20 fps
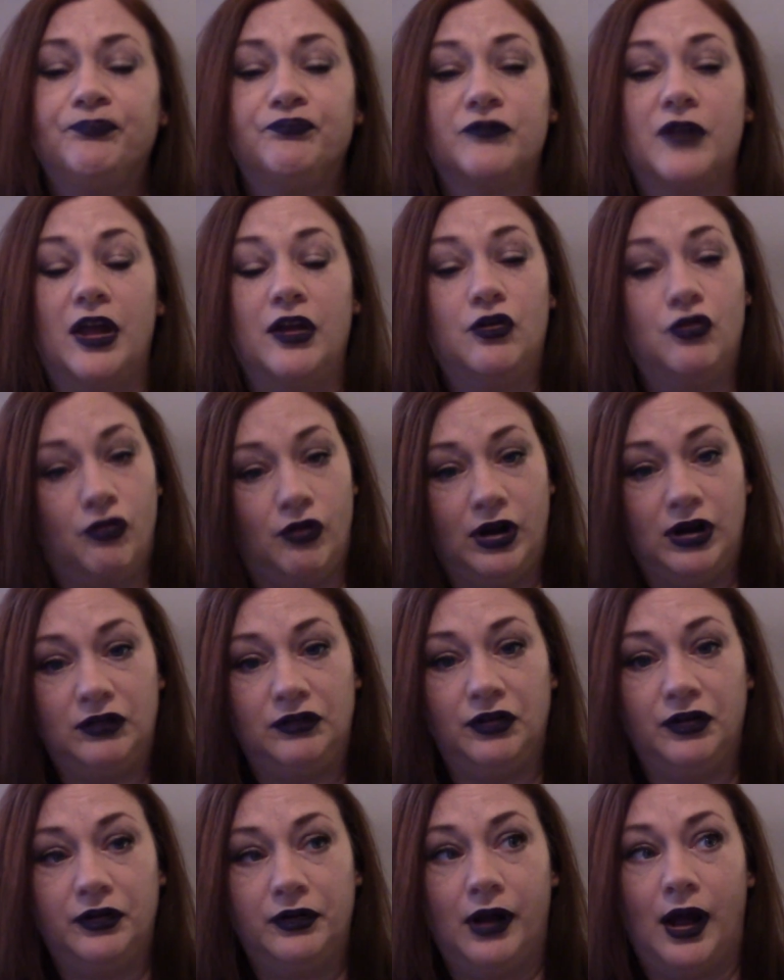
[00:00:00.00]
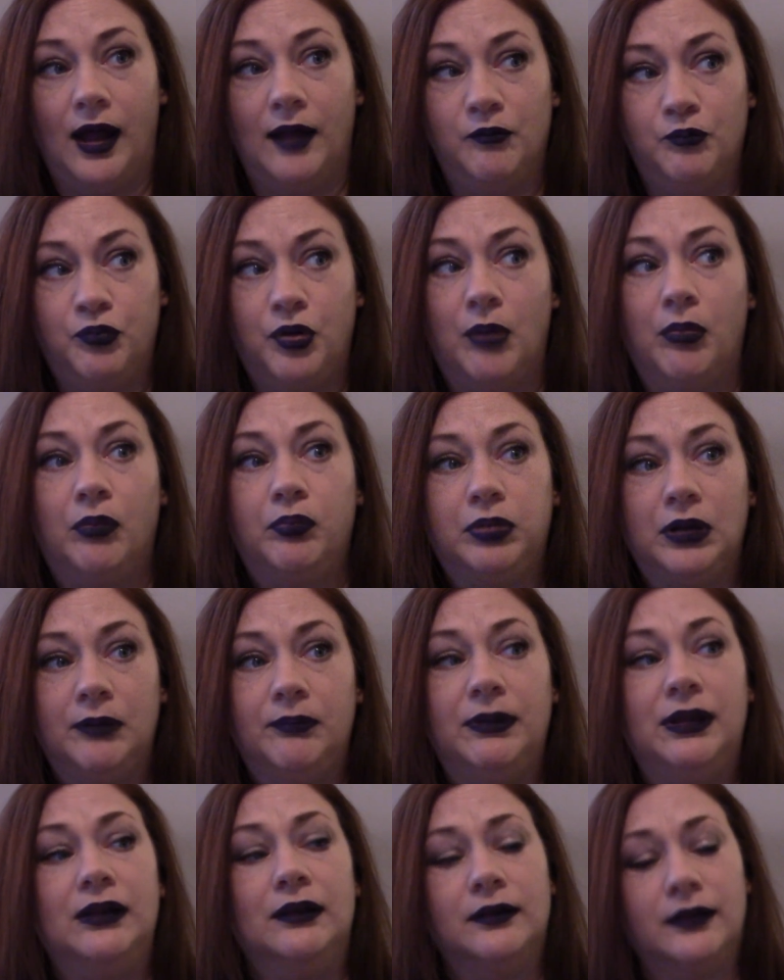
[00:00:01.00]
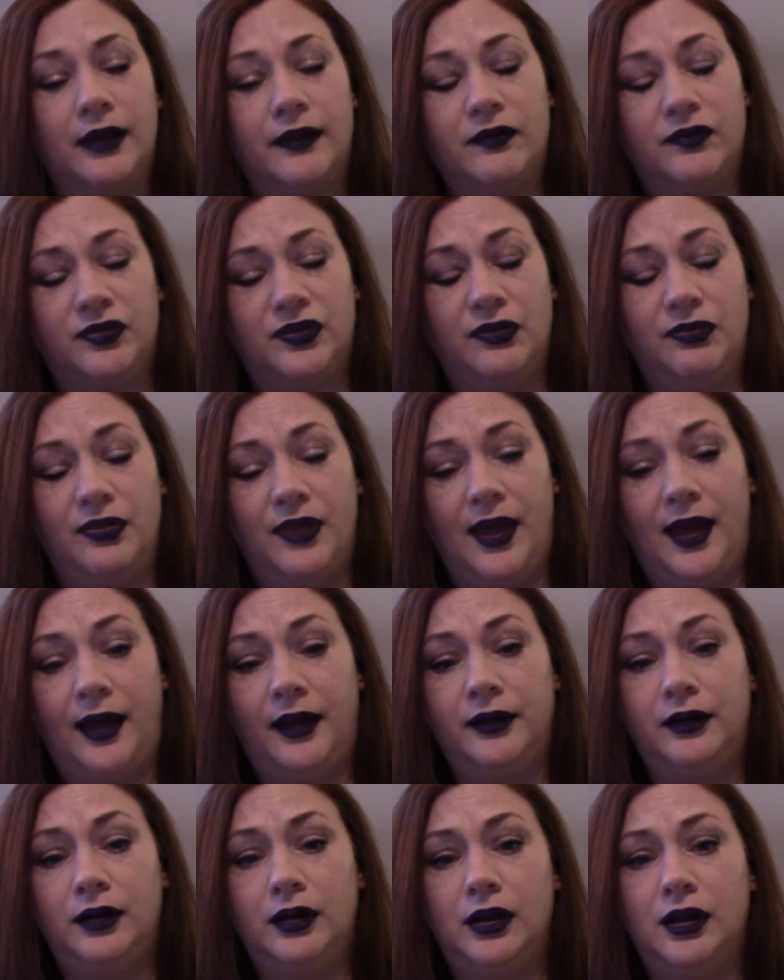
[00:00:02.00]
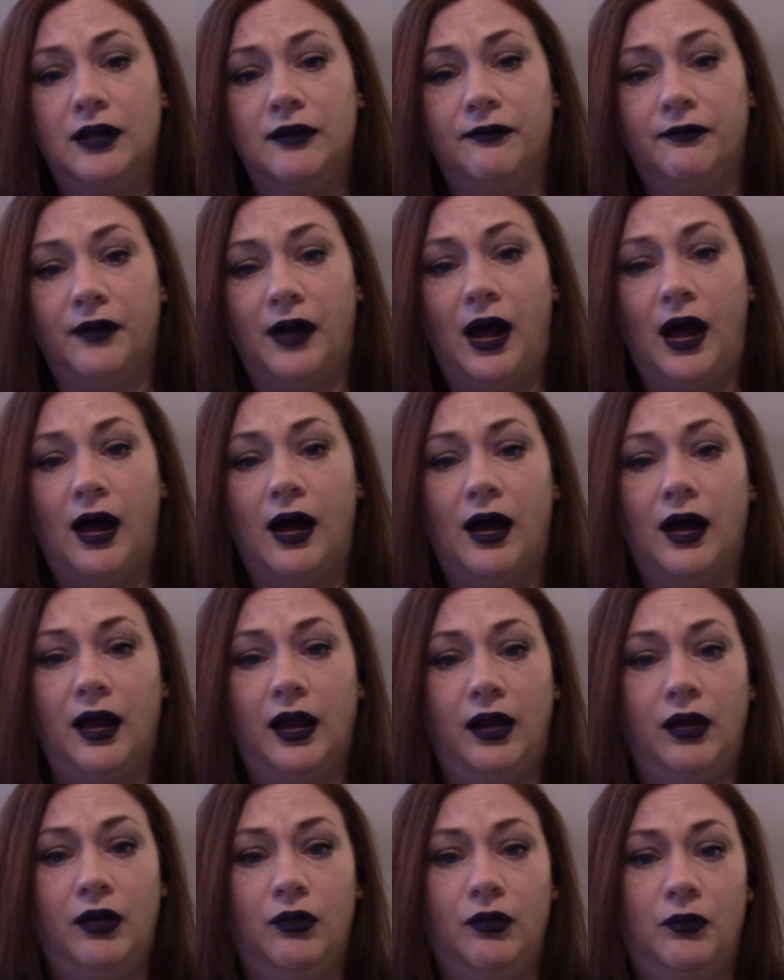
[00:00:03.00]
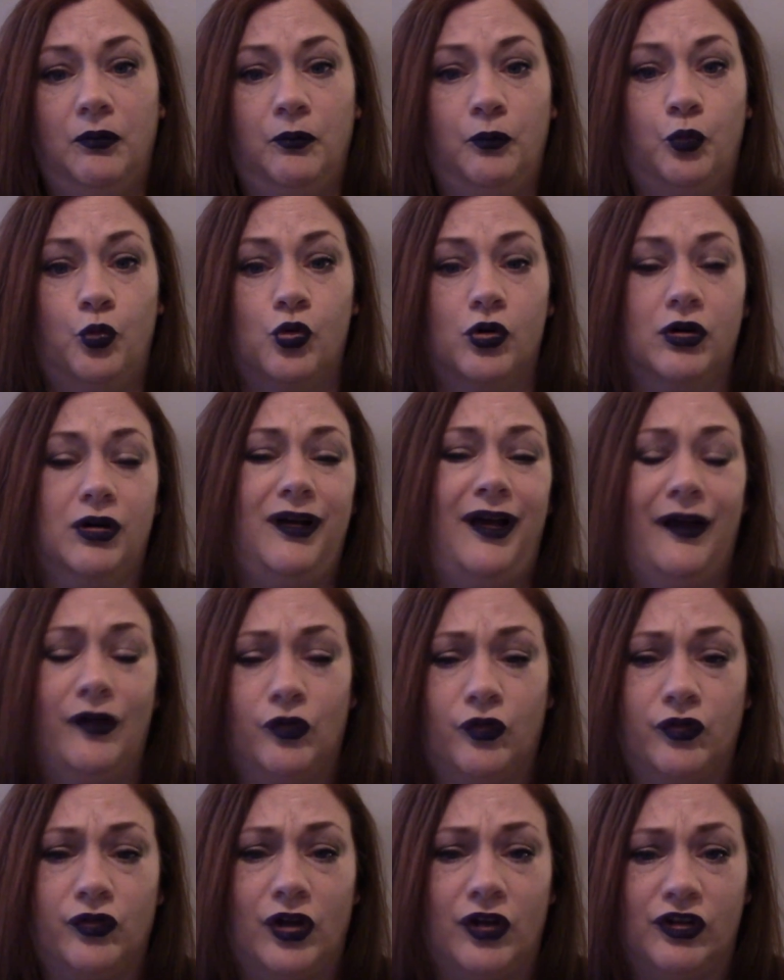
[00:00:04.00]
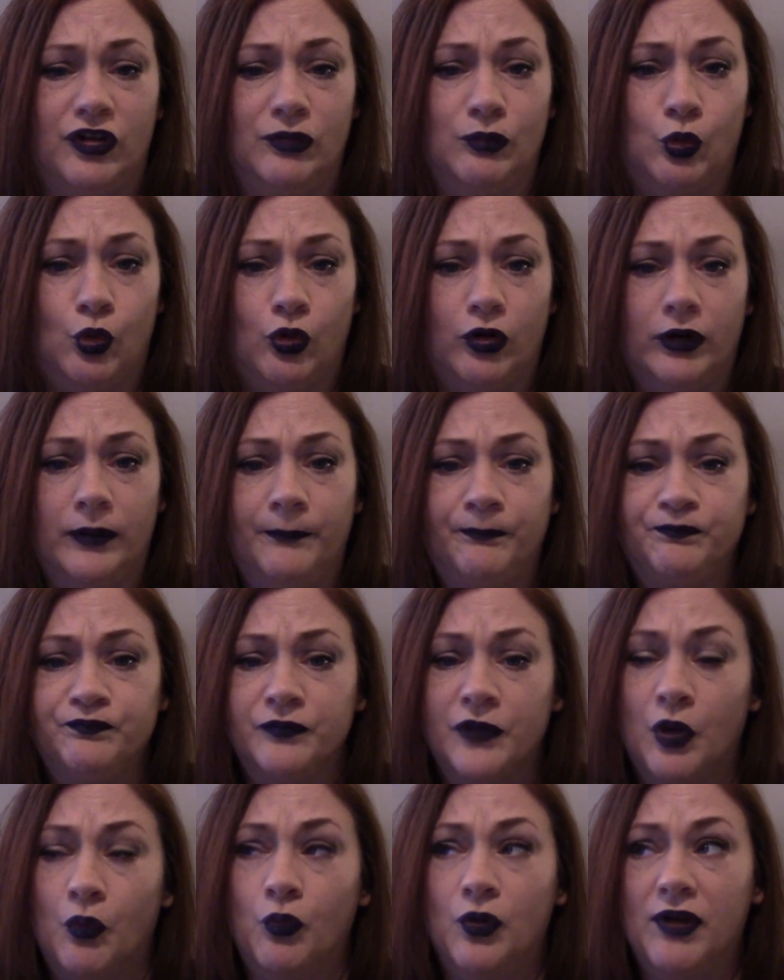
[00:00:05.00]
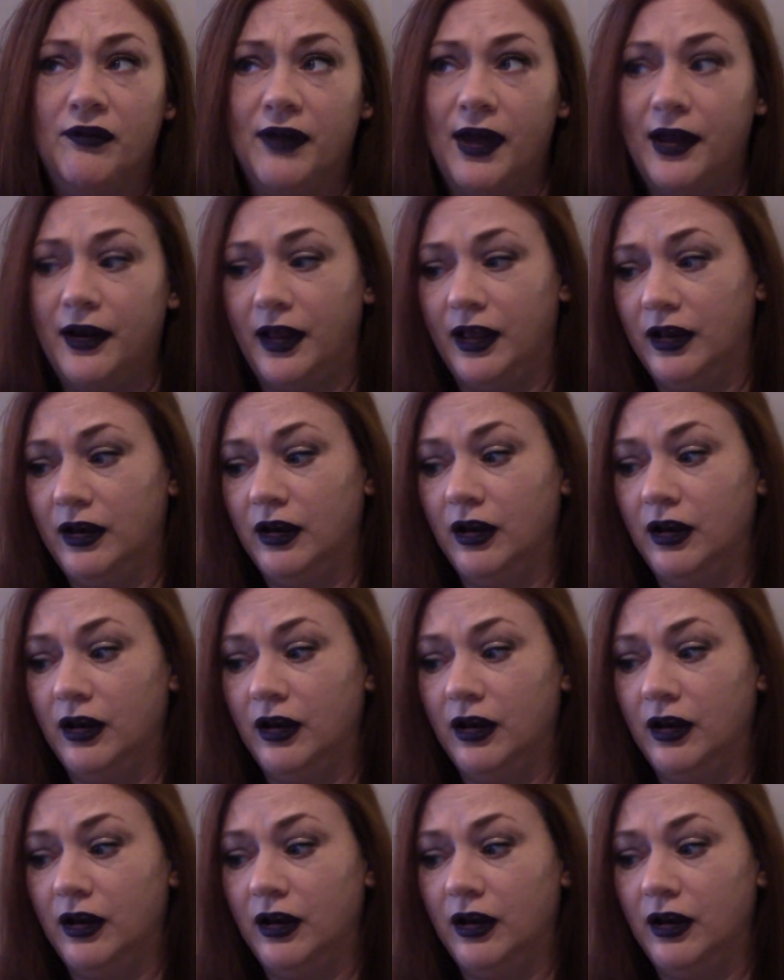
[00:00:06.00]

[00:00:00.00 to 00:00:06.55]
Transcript: And granted, I'd probably be less than that if I were exercising more. We have had an